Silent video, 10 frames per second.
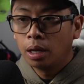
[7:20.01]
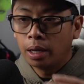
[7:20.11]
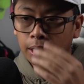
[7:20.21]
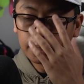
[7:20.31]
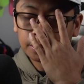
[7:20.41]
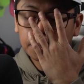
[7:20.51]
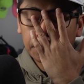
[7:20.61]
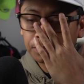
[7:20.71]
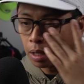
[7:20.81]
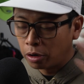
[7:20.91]
And
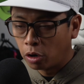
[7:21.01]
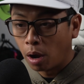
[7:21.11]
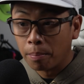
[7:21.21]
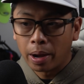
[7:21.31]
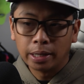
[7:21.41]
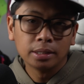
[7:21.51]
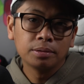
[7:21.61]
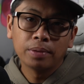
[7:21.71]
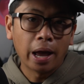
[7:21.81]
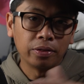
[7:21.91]
I don't know, I might
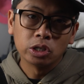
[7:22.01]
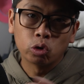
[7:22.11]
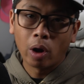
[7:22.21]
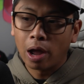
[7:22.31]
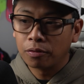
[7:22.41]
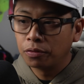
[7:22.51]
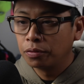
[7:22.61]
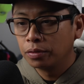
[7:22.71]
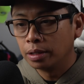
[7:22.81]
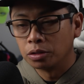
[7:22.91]
add this graph
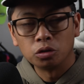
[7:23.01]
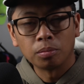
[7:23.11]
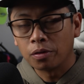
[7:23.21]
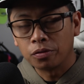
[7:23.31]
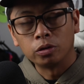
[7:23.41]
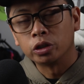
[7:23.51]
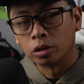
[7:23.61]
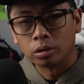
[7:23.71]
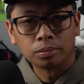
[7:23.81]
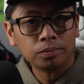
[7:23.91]
into my
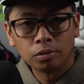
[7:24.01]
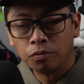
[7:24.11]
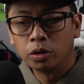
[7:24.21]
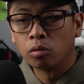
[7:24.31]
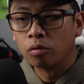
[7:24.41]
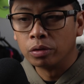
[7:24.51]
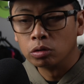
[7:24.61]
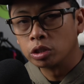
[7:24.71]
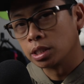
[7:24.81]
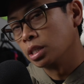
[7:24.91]
future video
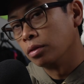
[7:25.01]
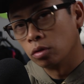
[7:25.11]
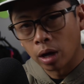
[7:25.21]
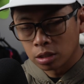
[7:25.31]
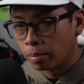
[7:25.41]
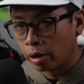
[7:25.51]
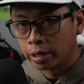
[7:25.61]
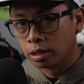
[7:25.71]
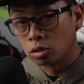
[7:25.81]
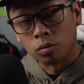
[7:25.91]
reviews just to give you guys a better
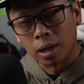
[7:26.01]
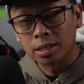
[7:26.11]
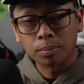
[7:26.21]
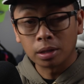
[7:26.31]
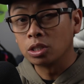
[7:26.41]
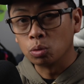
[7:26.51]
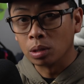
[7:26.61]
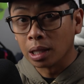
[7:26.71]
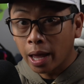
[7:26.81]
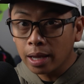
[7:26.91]
idea. So if that's something that you would
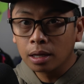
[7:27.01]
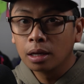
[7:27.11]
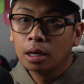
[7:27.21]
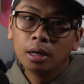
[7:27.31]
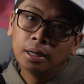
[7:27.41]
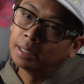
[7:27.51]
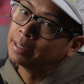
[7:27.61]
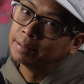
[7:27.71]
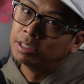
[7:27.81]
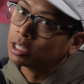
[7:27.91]
like,
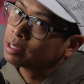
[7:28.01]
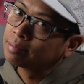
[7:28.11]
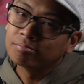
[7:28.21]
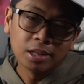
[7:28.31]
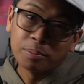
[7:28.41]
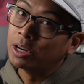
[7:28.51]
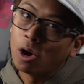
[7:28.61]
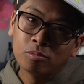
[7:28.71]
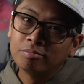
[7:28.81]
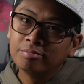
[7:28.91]
just let me know.